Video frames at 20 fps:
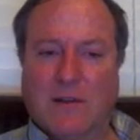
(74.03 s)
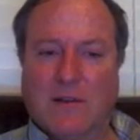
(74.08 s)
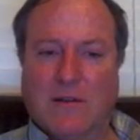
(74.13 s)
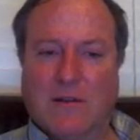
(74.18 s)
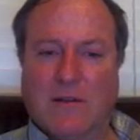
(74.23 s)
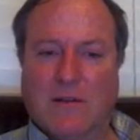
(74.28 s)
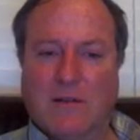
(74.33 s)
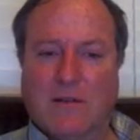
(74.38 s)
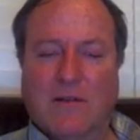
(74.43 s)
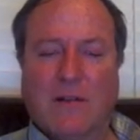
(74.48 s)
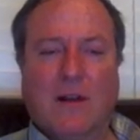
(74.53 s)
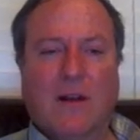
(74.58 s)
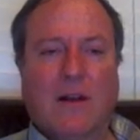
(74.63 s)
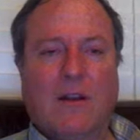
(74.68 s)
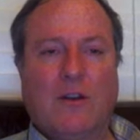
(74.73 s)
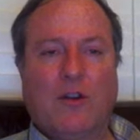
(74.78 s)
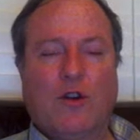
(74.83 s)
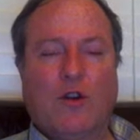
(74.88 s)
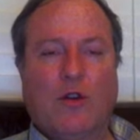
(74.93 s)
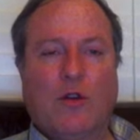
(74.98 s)
the uh,
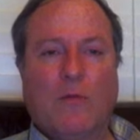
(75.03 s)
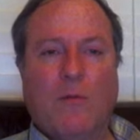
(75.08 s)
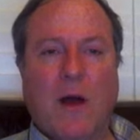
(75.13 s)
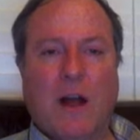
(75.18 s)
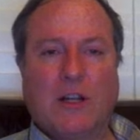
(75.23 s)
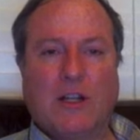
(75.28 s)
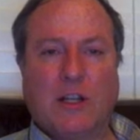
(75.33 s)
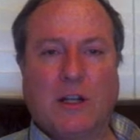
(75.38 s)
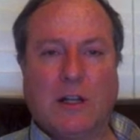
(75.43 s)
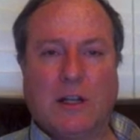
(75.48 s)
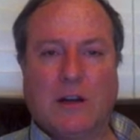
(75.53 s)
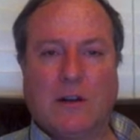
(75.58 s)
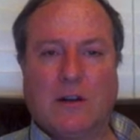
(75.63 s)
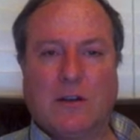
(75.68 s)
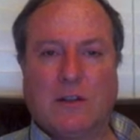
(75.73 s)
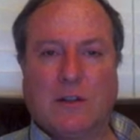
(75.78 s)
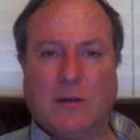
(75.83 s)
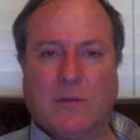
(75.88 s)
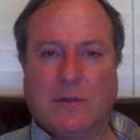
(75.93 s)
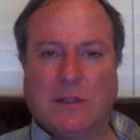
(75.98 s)

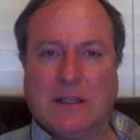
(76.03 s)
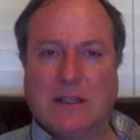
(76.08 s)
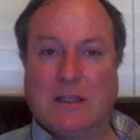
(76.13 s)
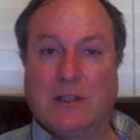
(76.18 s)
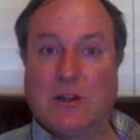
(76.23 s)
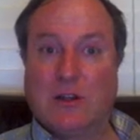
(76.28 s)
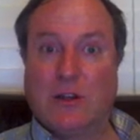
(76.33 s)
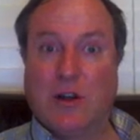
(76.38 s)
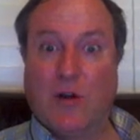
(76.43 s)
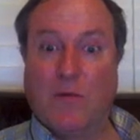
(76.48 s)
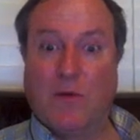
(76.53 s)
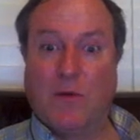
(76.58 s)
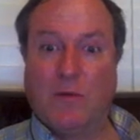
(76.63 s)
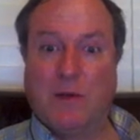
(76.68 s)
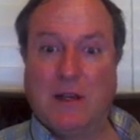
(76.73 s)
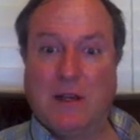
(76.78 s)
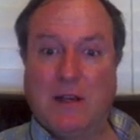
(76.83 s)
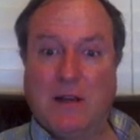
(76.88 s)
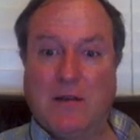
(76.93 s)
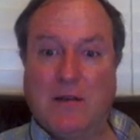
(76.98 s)
neuromodulator substance
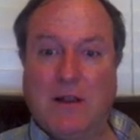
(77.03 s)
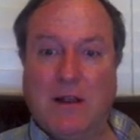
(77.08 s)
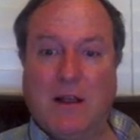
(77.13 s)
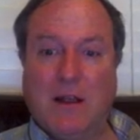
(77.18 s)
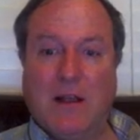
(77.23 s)
dopamine,